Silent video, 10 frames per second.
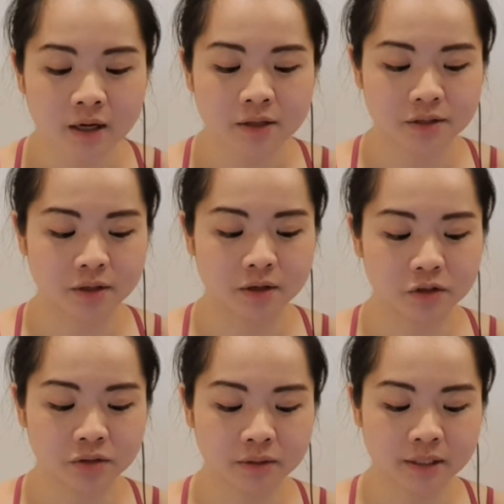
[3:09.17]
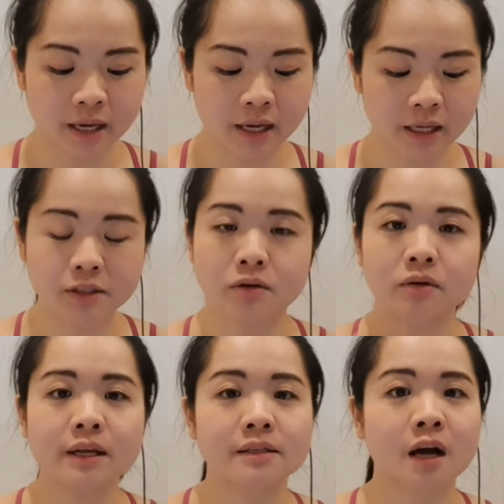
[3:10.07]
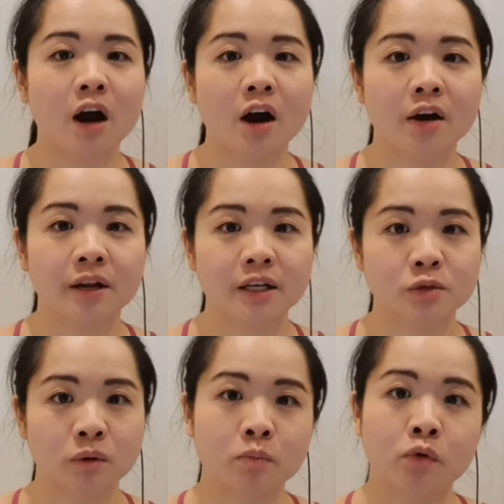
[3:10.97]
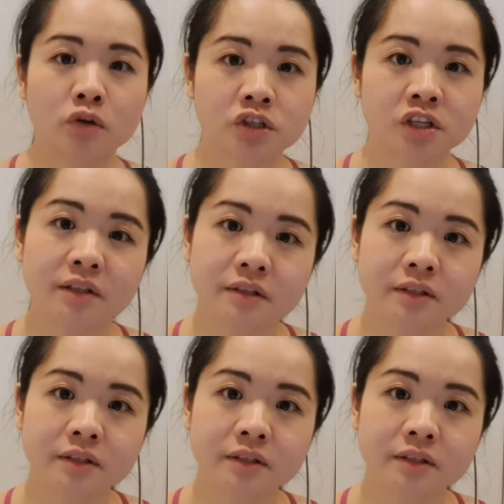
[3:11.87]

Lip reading: So she will say it's only as hard as we push it.